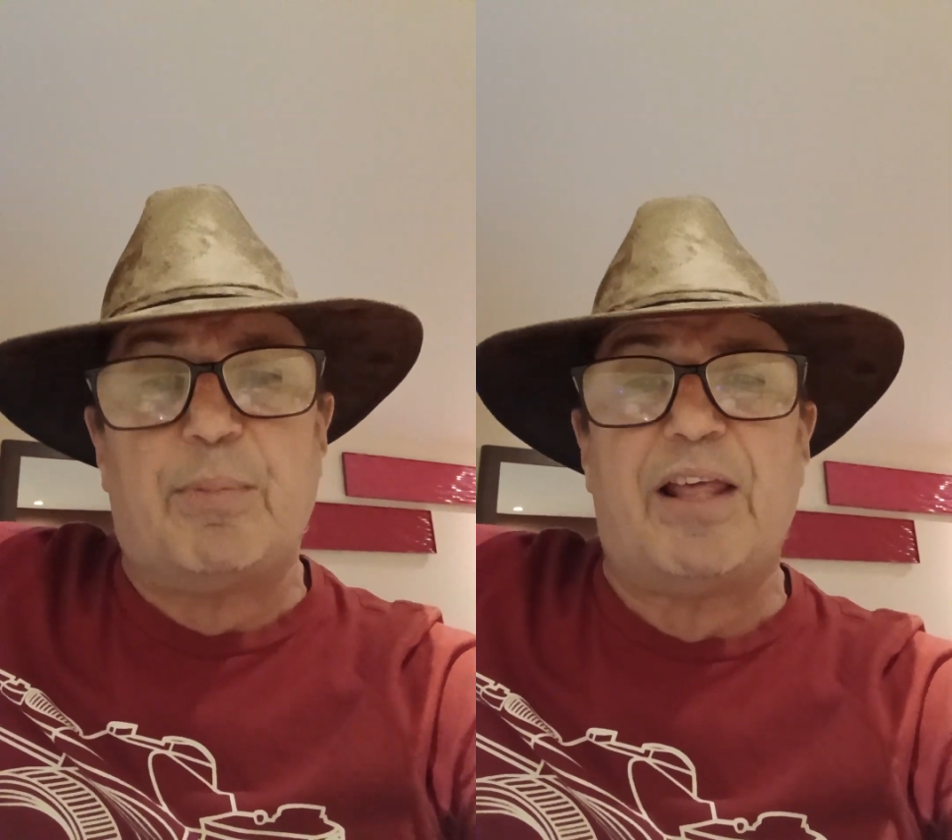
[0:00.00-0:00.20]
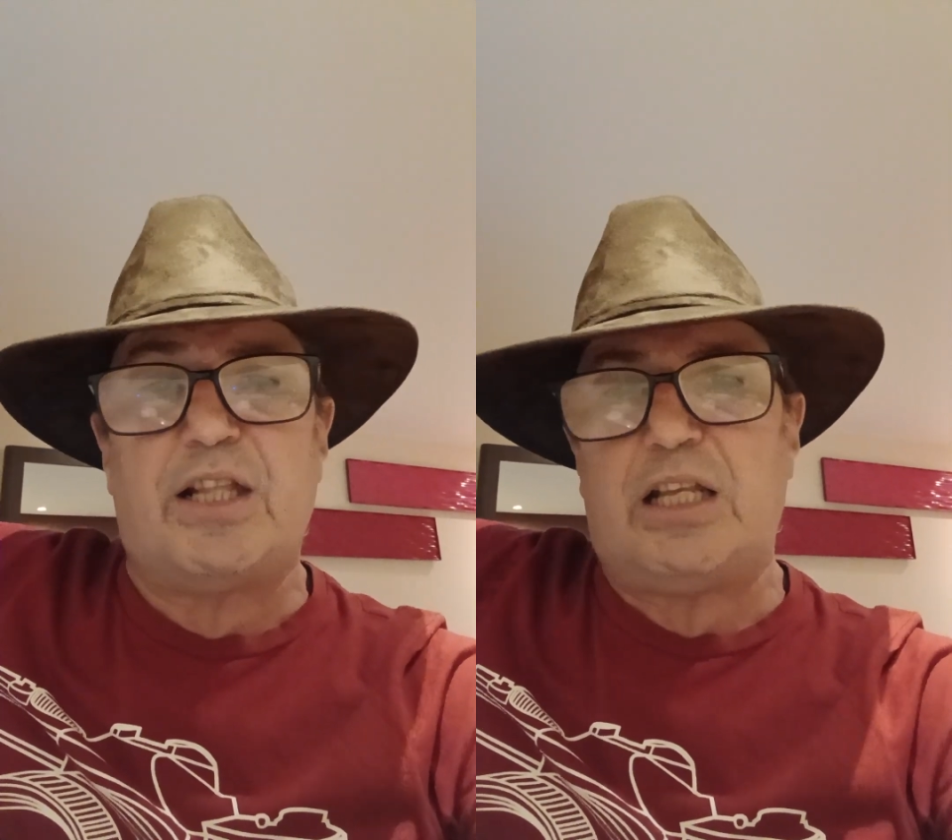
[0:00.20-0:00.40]

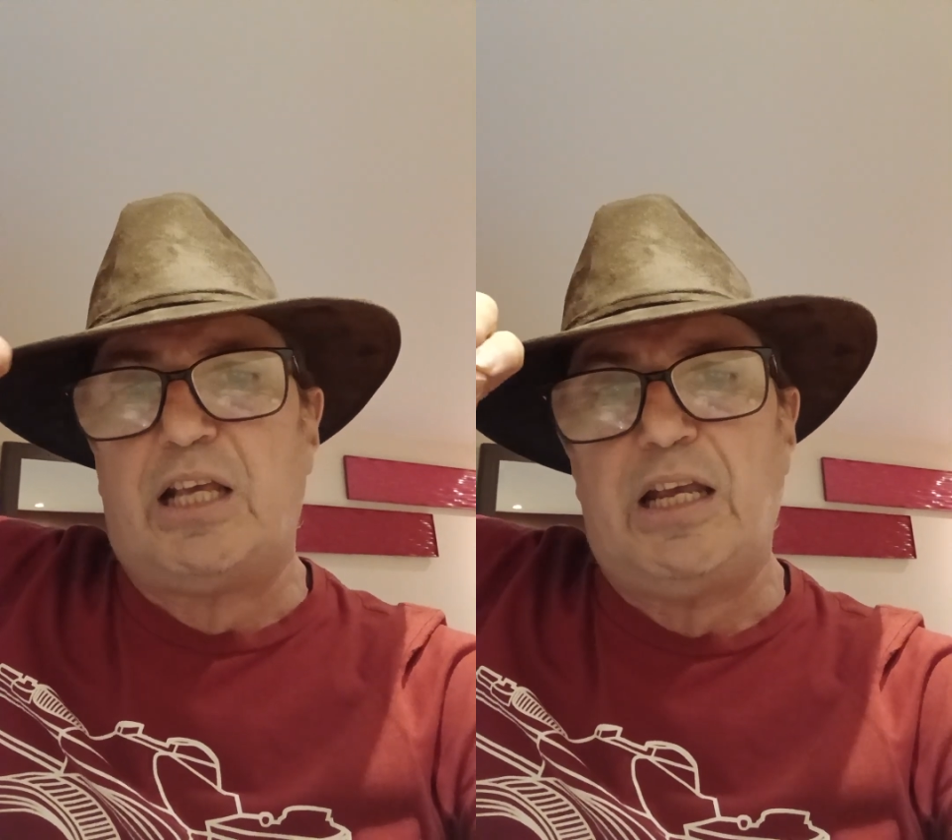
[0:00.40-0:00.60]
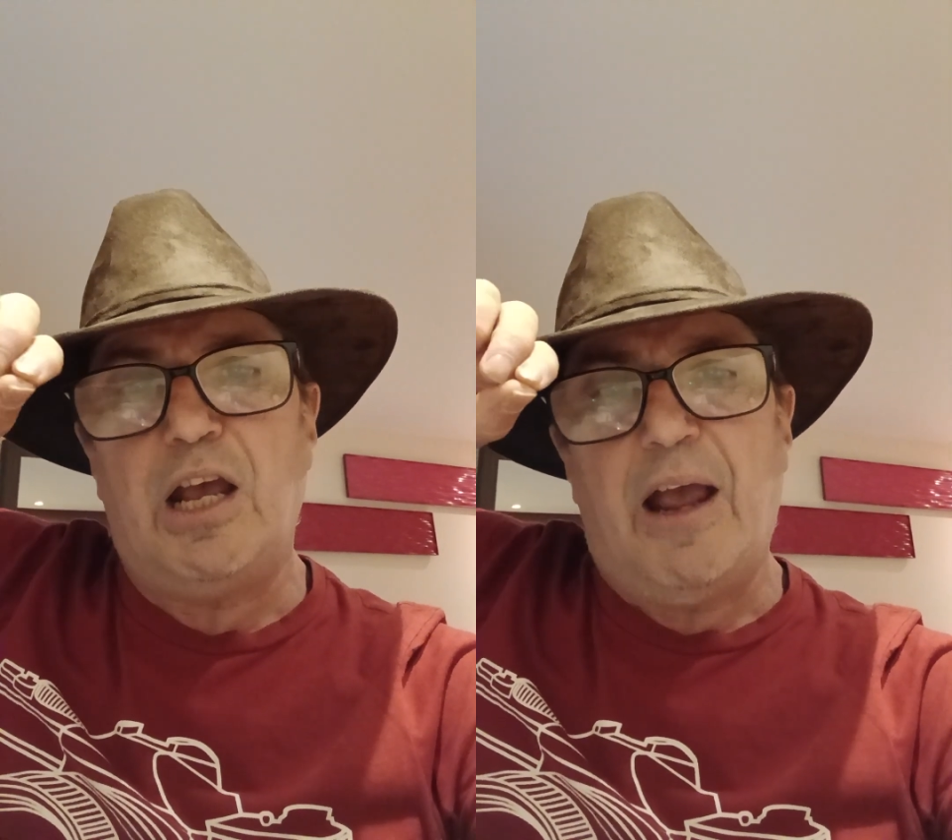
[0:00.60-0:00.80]
but
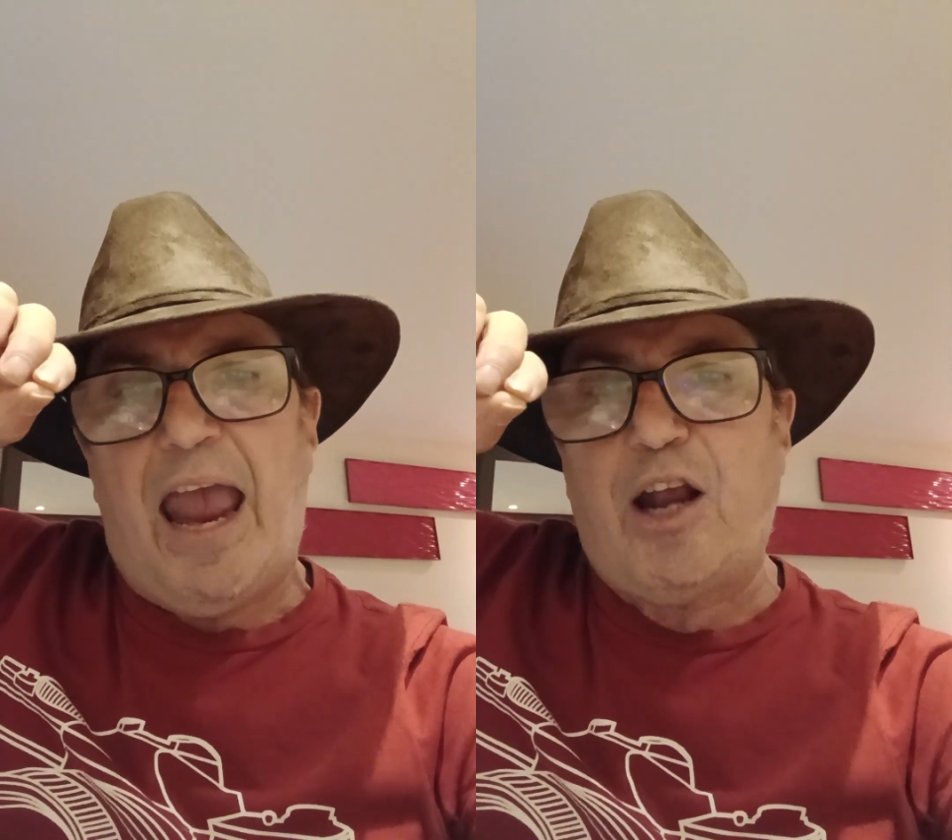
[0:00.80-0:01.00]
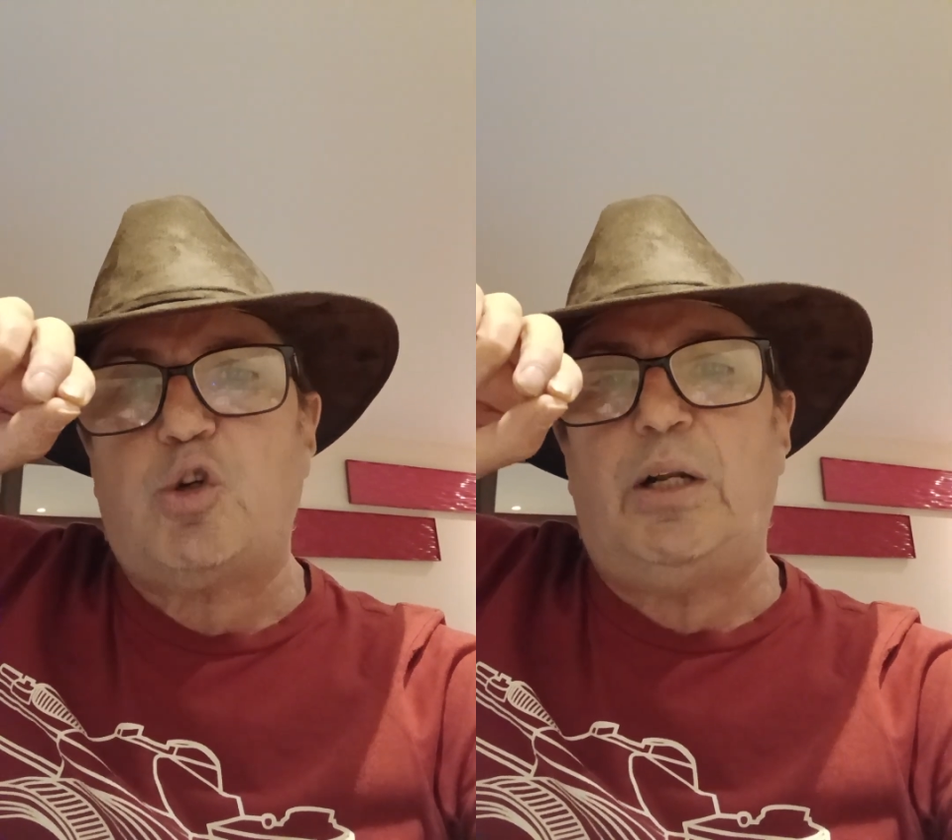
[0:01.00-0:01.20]
the
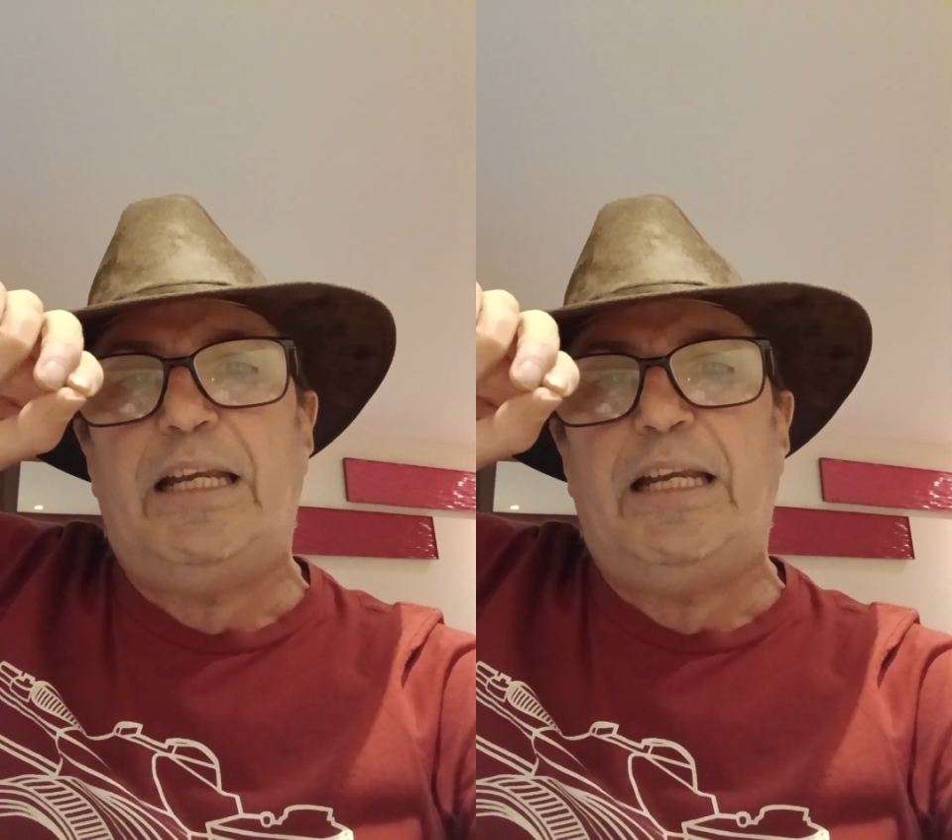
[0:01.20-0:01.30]
actual